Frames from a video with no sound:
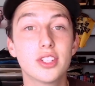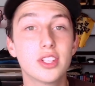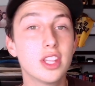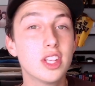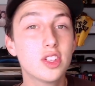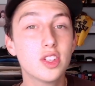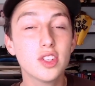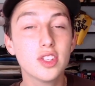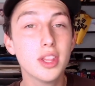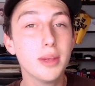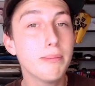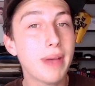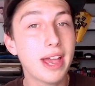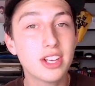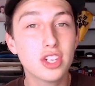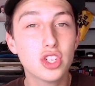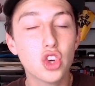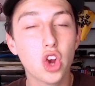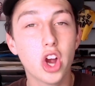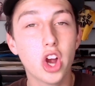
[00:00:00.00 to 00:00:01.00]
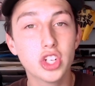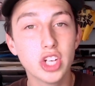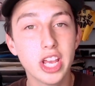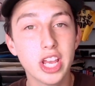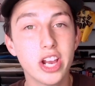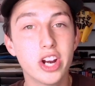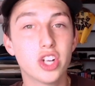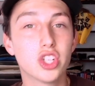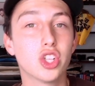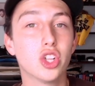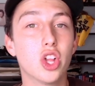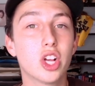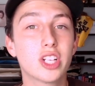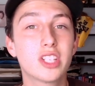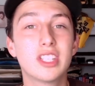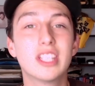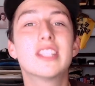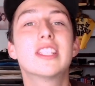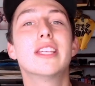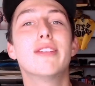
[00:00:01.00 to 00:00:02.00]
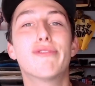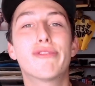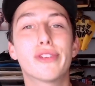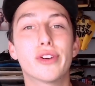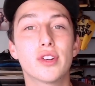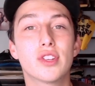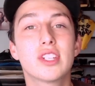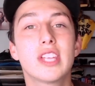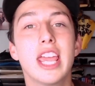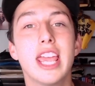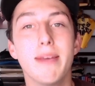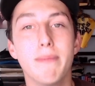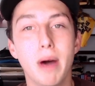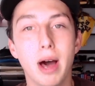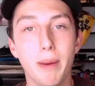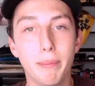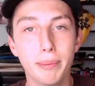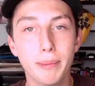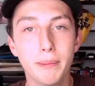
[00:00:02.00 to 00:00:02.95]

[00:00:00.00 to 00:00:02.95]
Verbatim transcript: This is the best Josh Hader's looked since he first came up.